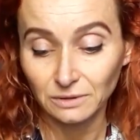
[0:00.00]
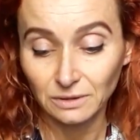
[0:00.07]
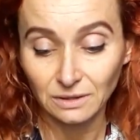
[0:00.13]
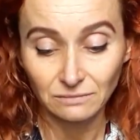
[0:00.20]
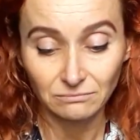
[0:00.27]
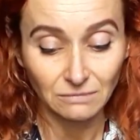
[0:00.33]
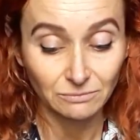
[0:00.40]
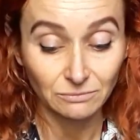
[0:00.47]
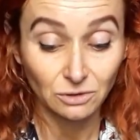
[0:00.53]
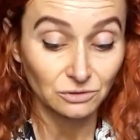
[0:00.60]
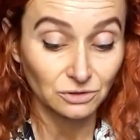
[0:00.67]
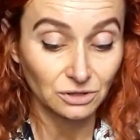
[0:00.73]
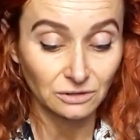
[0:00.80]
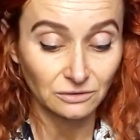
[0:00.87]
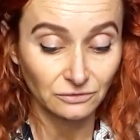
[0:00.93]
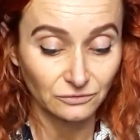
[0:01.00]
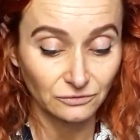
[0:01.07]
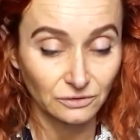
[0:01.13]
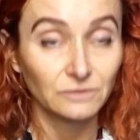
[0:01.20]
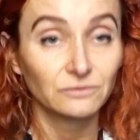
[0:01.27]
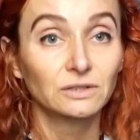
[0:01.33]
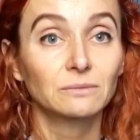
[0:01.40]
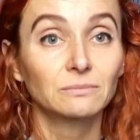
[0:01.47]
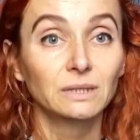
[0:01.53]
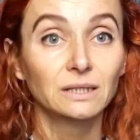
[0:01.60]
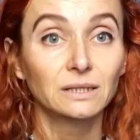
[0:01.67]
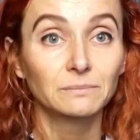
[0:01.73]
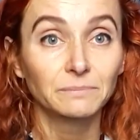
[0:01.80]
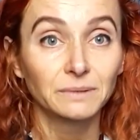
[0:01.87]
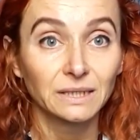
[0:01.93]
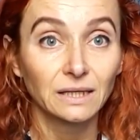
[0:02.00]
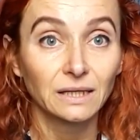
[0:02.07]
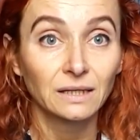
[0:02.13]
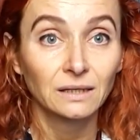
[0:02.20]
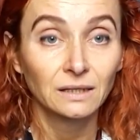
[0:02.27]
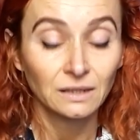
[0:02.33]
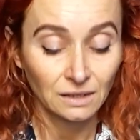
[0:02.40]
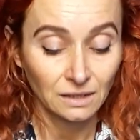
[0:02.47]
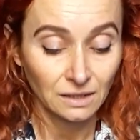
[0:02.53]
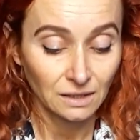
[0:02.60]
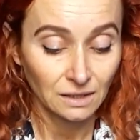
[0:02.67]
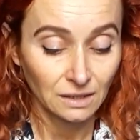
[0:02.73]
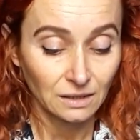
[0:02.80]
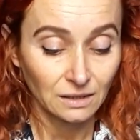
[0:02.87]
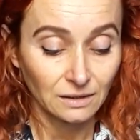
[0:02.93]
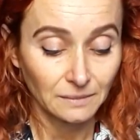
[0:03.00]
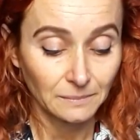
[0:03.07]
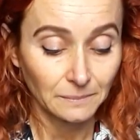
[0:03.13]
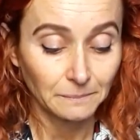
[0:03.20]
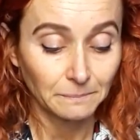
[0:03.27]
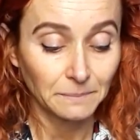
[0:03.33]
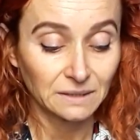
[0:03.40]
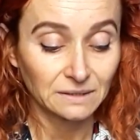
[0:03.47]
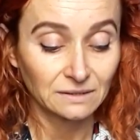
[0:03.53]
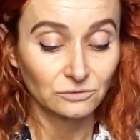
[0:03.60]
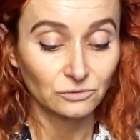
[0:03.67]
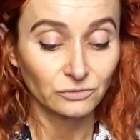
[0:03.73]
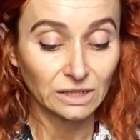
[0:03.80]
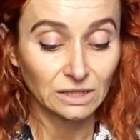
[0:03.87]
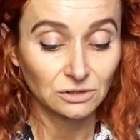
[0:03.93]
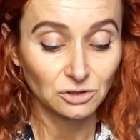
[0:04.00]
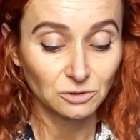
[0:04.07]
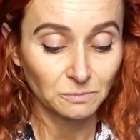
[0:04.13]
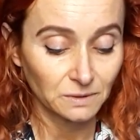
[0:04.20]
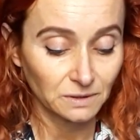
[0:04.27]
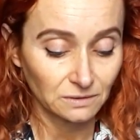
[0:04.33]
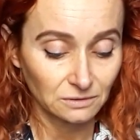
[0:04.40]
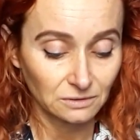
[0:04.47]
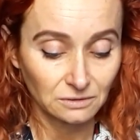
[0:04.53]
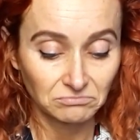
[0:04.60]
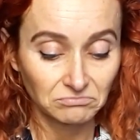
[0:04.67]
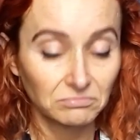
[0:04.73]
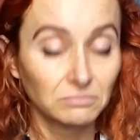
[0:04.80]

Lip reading: I'm not sure if they make a bigger pattern range, but